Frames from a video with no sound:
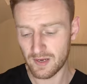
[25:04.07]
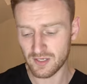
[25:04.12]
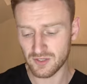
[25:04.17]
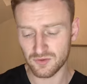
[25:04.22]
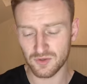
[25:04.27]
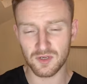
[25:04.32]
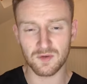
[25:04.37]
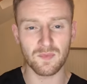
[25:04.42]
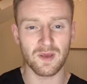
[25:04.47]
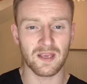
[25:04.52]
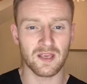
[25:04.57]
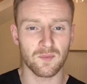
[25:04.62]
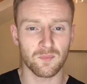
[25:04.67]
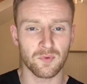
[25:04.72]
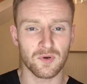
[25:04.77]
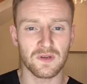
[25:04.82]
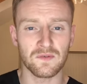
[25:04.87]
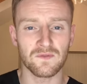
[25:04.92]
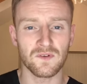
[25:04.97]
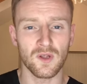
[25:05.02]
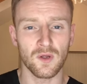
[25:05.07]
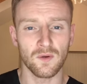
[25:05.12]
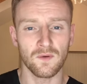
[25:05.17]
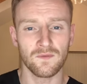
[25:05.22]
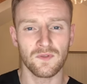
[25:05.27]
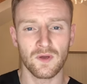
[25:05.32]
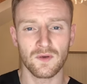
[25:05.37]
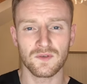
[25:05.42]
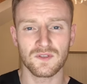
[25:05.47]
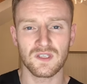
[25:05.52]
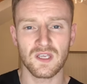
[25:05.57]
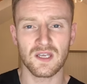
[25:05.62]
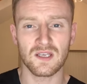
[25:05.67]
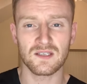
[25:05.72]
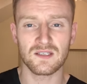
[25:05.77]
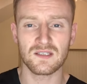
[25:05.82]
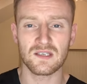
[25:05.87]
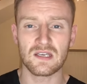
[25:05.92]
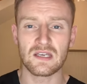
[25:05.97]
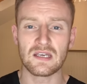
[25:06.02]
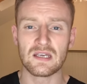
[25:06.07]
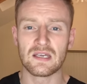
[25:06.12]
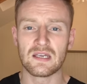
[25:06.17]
make sure you make a brief note of those things